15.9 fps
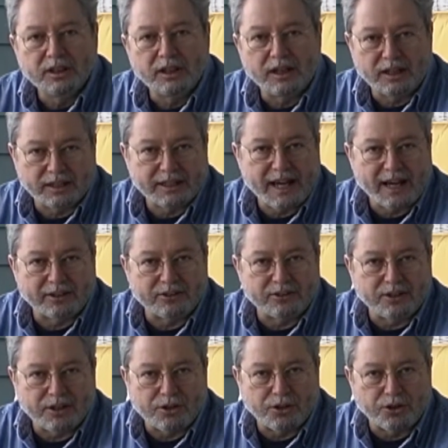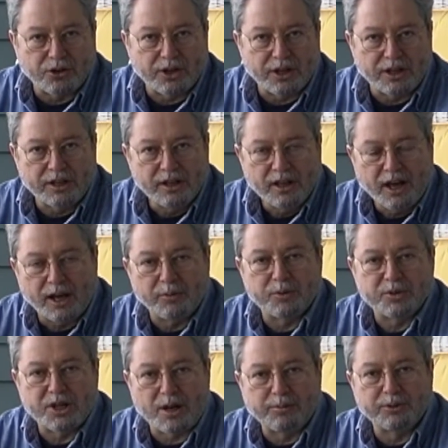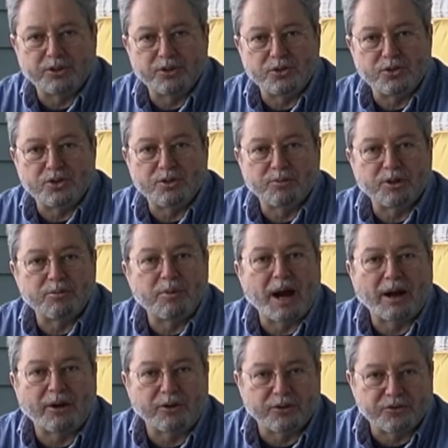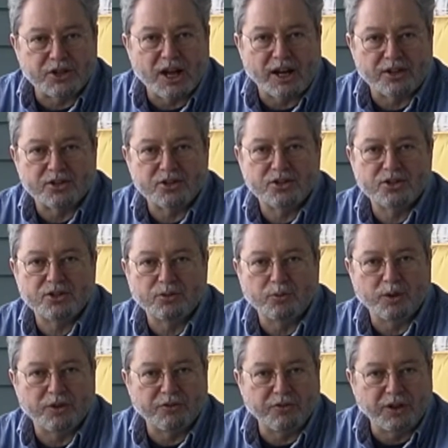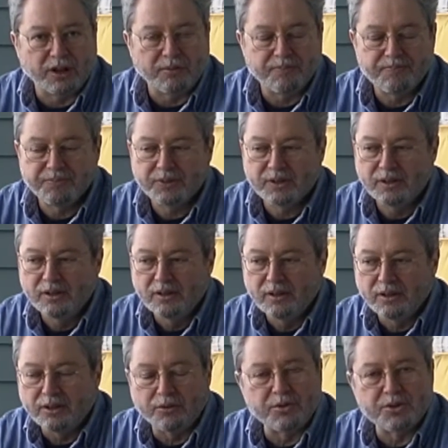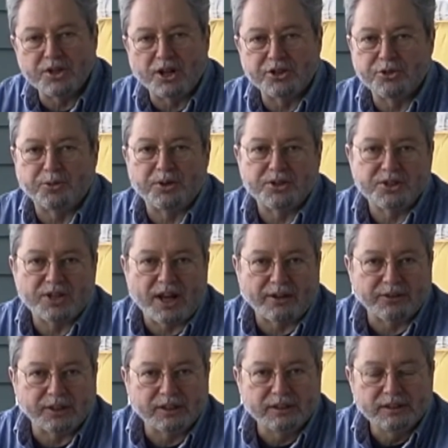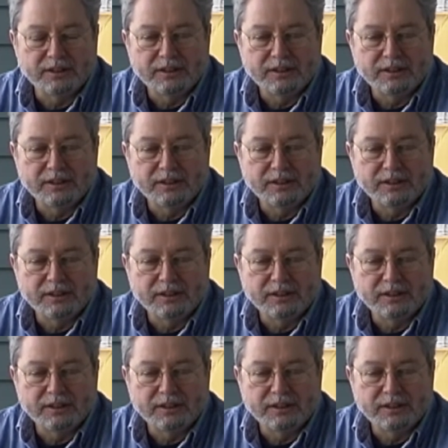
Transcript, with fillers: uh, Canon D30 and was able to do some comparative tests with film. The results were astounding.